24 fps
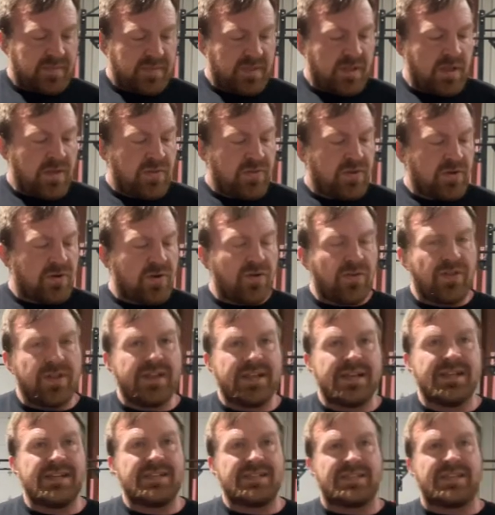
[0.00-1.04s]
The
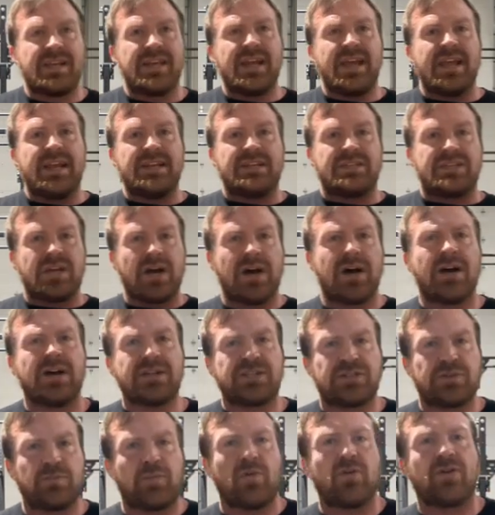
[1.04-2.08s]
knurling is a
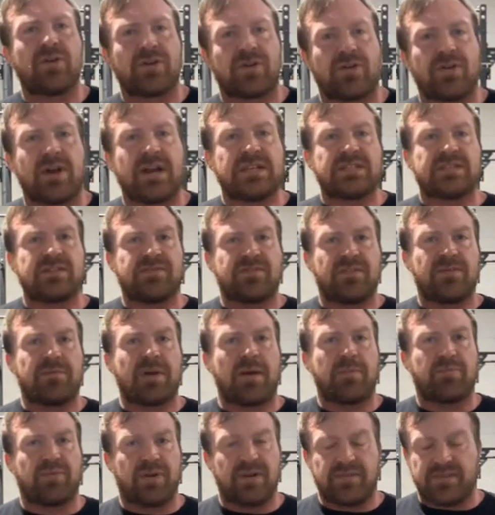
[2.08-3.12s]
touch more aggressive than
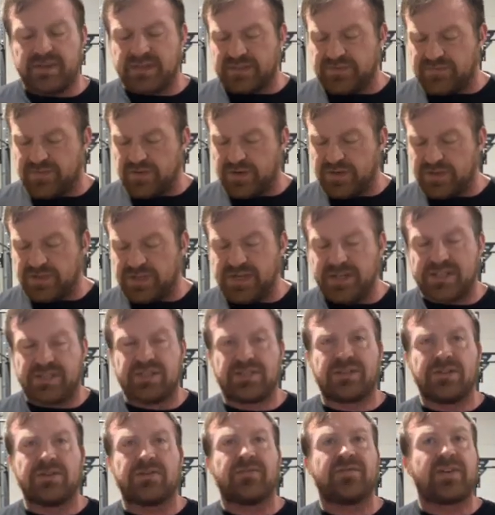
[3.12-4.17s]
my previous version. It's
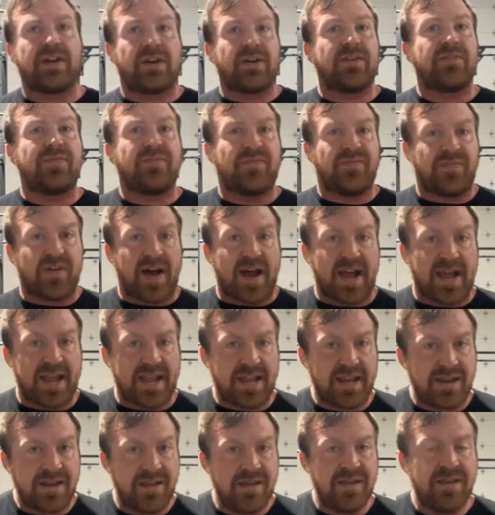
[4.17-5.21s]
still very
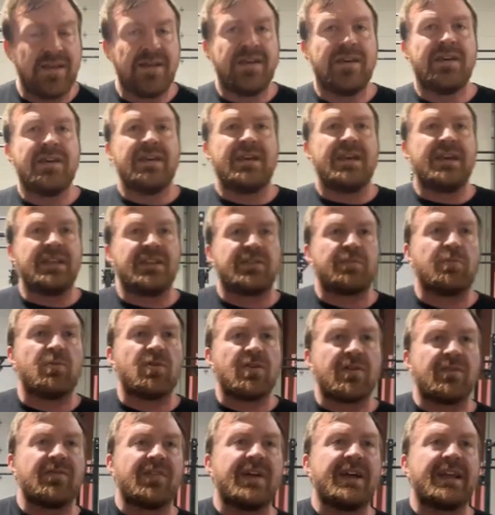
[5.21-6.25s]
fine. It's
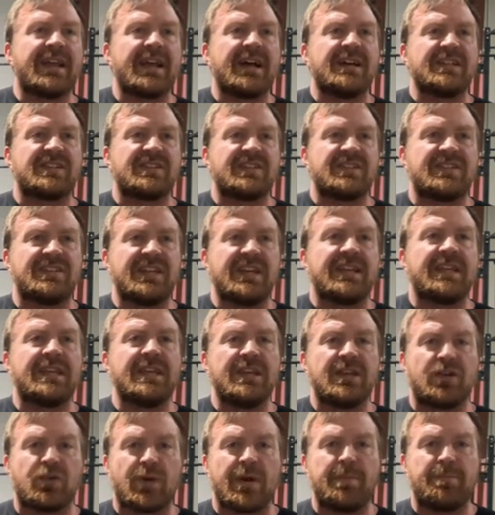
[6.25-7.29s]
more of like a
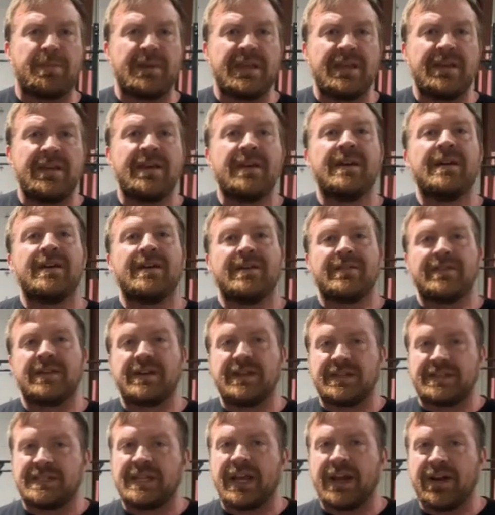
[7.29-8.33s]
sticky grippy
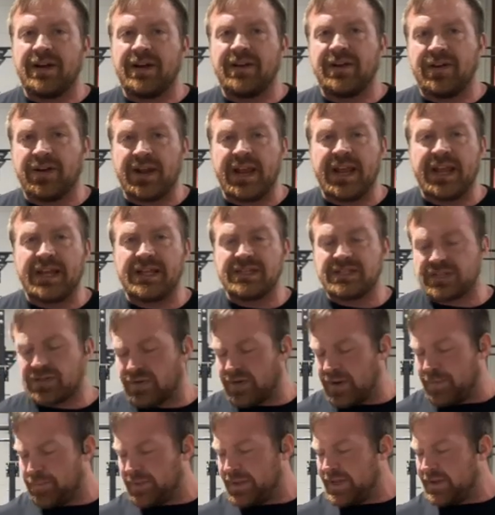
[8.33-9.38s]
than a tear your hands
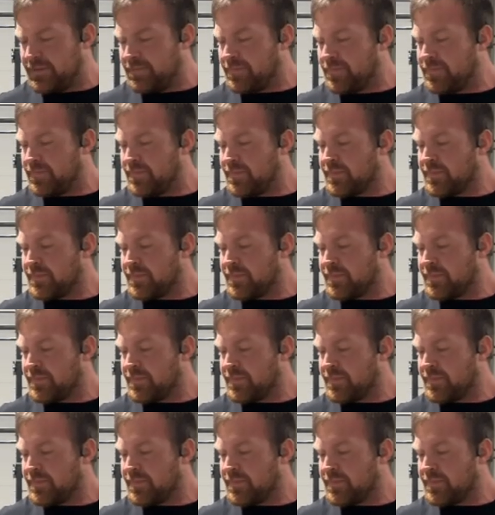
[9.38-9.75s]
grippy,